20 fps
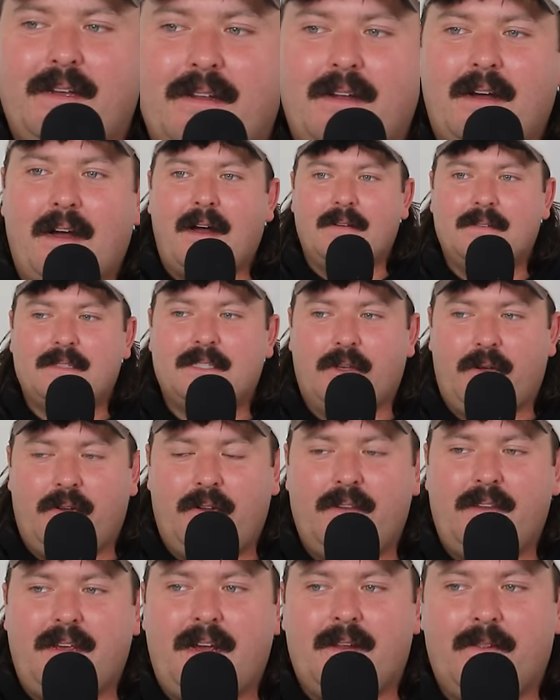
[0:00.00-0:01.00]
and slowed
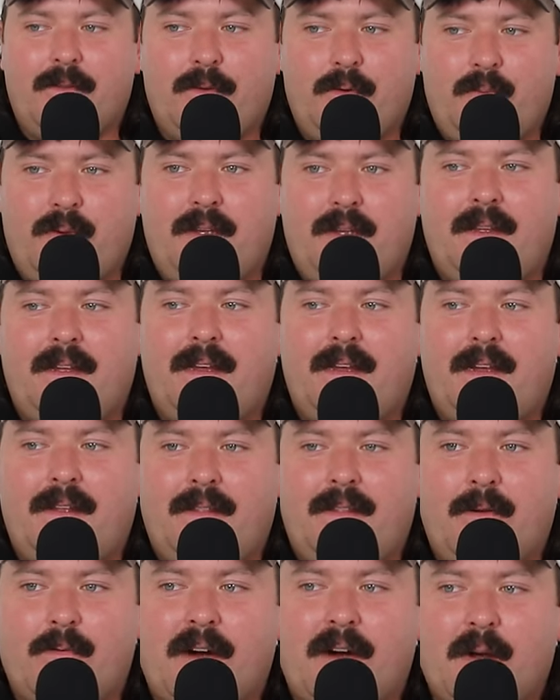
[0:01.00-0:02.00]
it down a little bit.
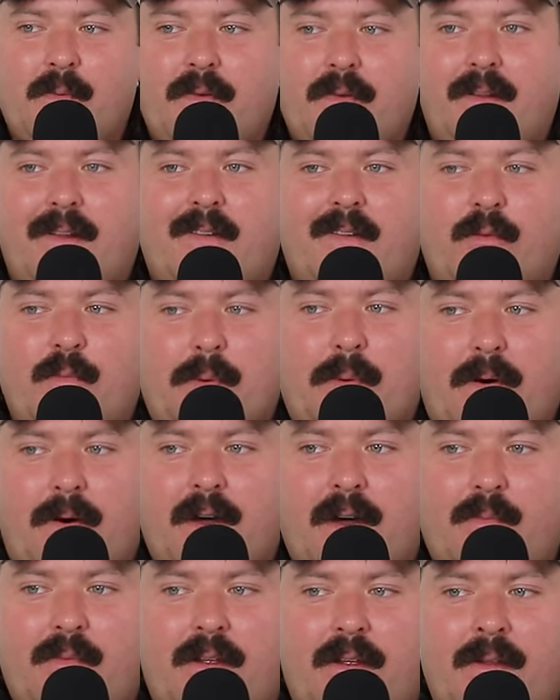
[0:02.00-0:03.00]
Their ruckman stood
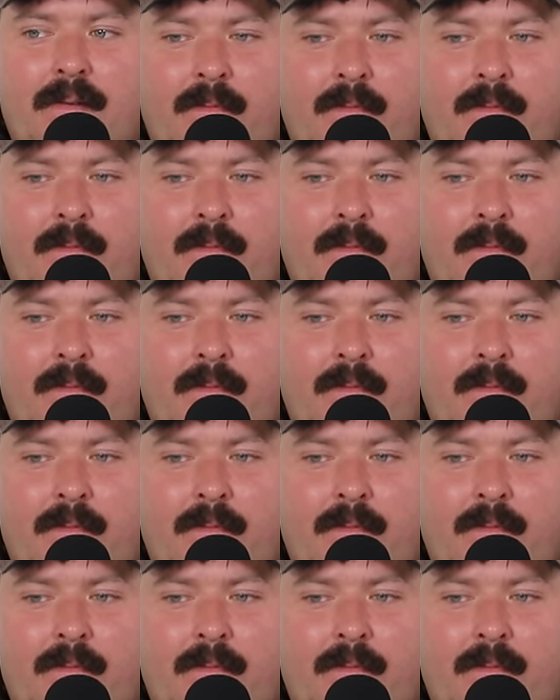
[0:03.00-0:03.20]
behind me,